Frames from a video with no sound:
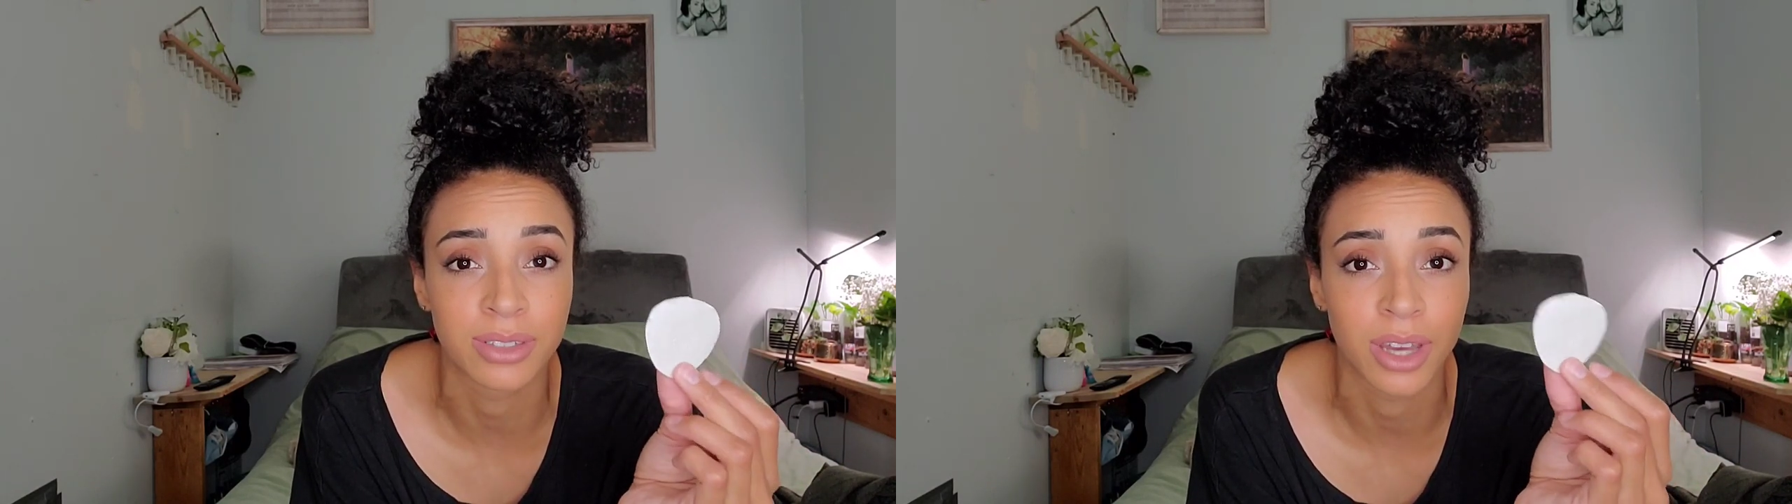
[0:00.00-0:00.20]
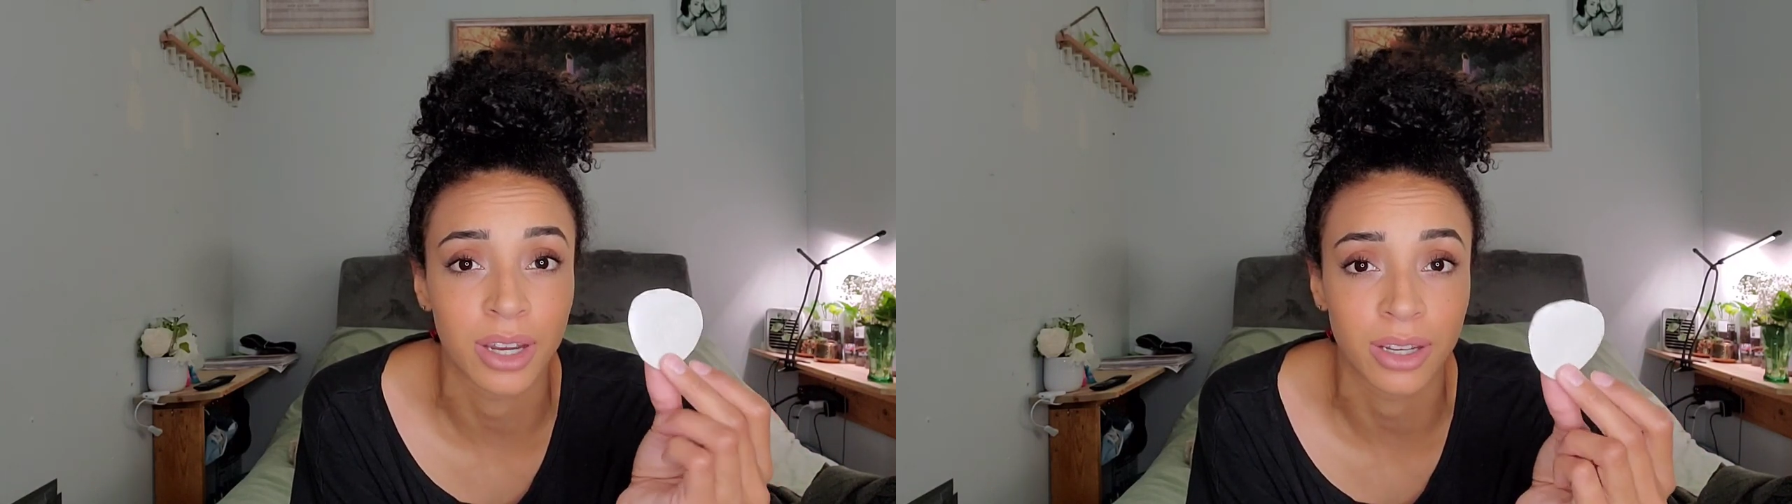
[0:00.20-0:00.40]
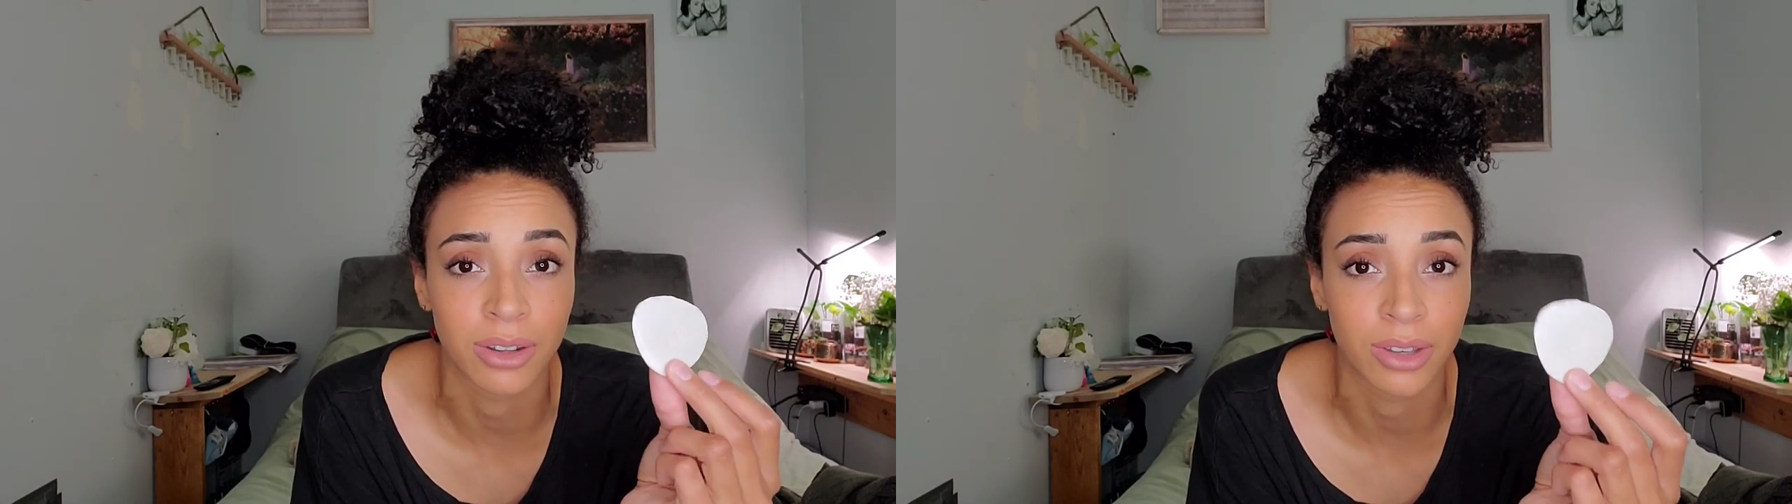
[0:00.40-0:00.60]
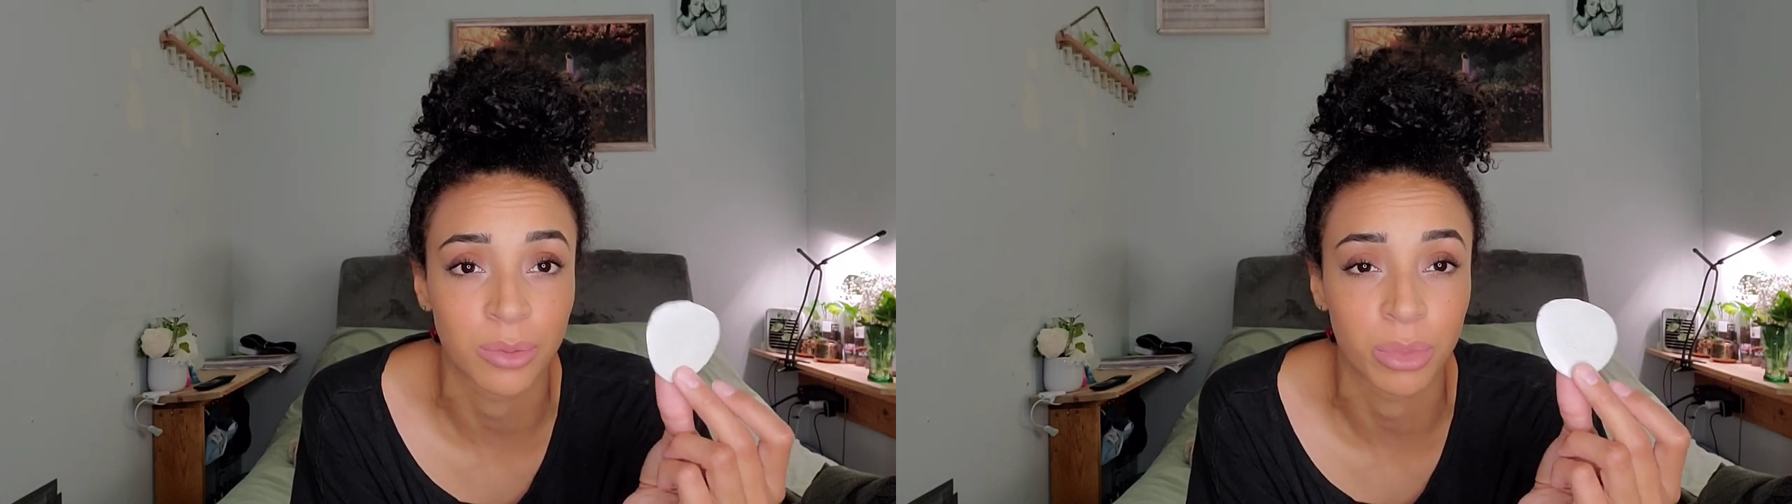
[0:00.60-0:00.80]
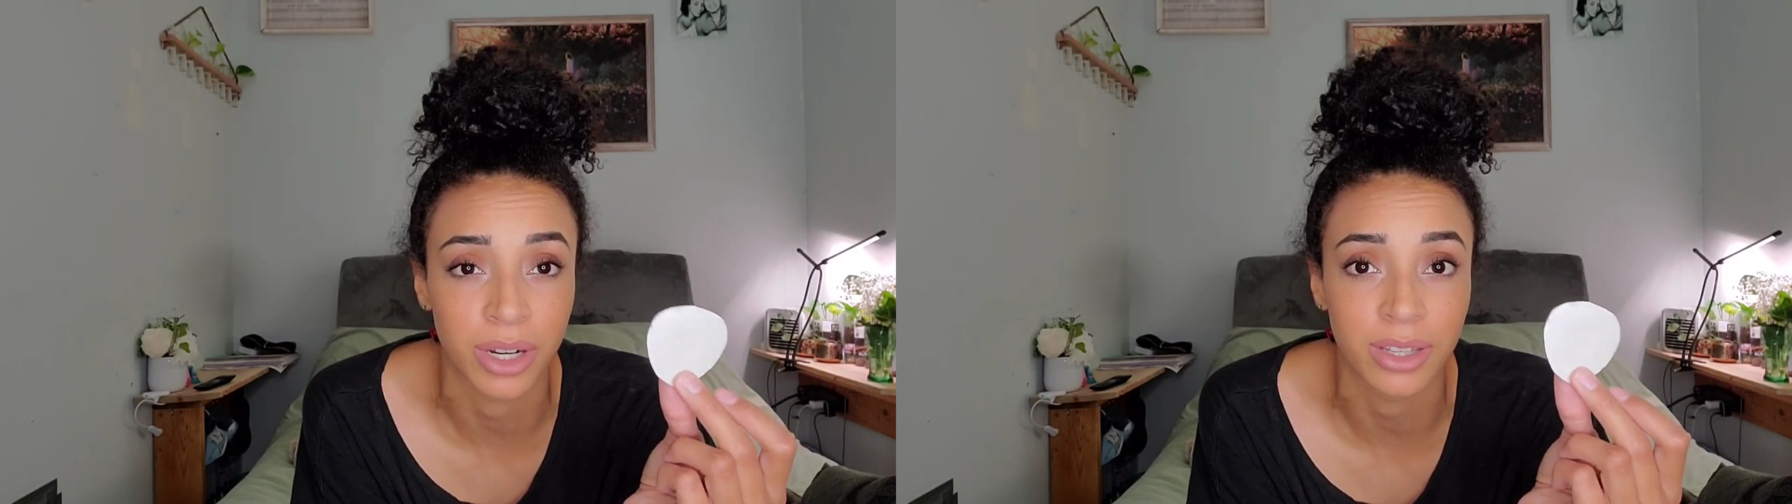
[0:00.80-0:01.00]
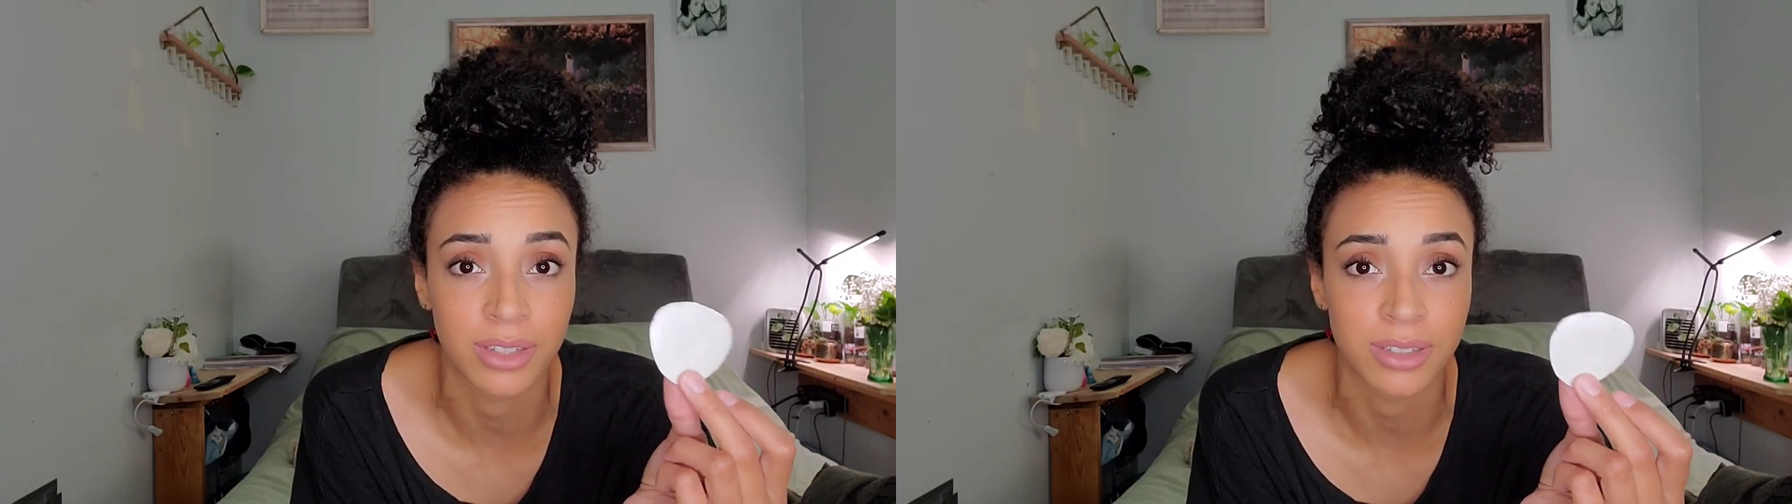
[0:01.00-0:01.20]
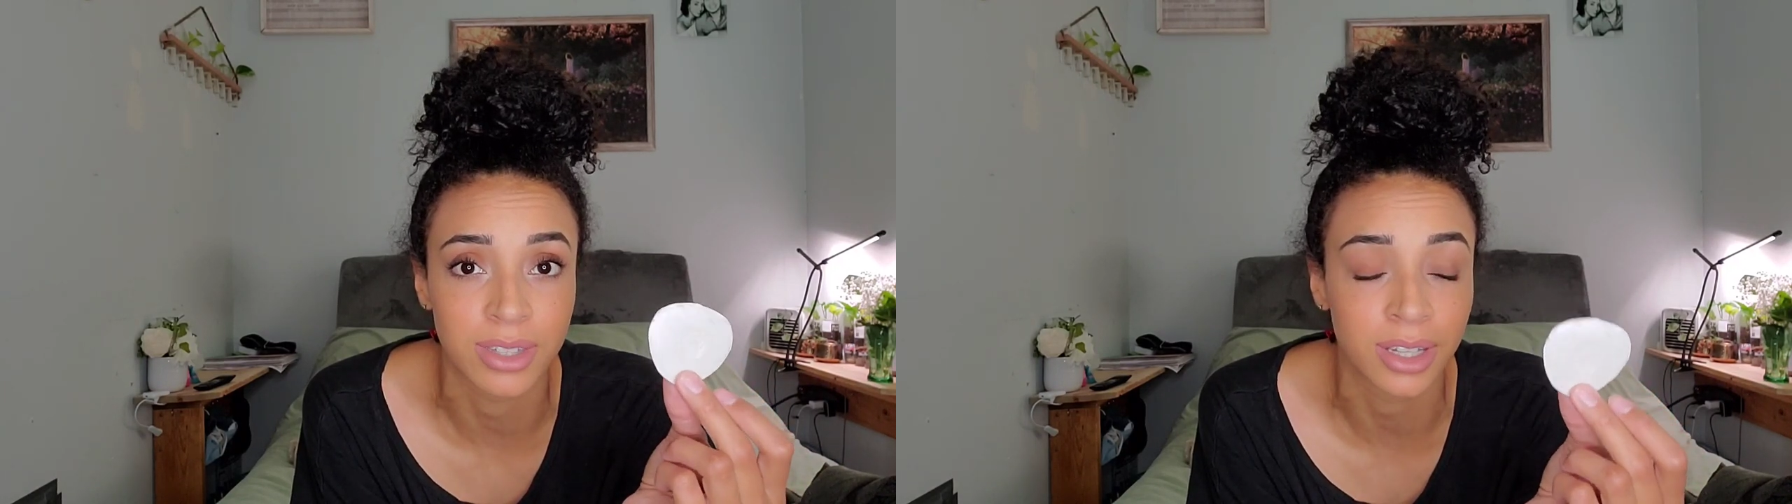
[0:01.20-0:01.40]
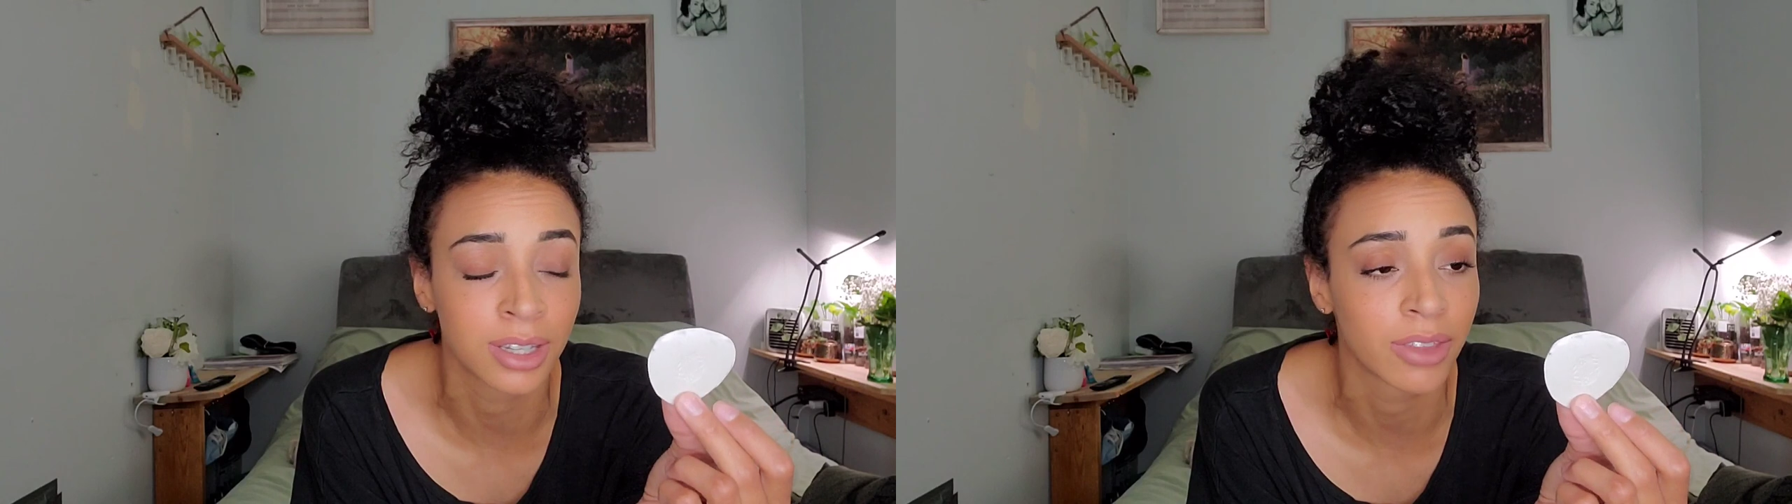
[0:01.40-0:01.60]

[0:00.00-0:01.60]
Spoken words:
not gonna like break this thing,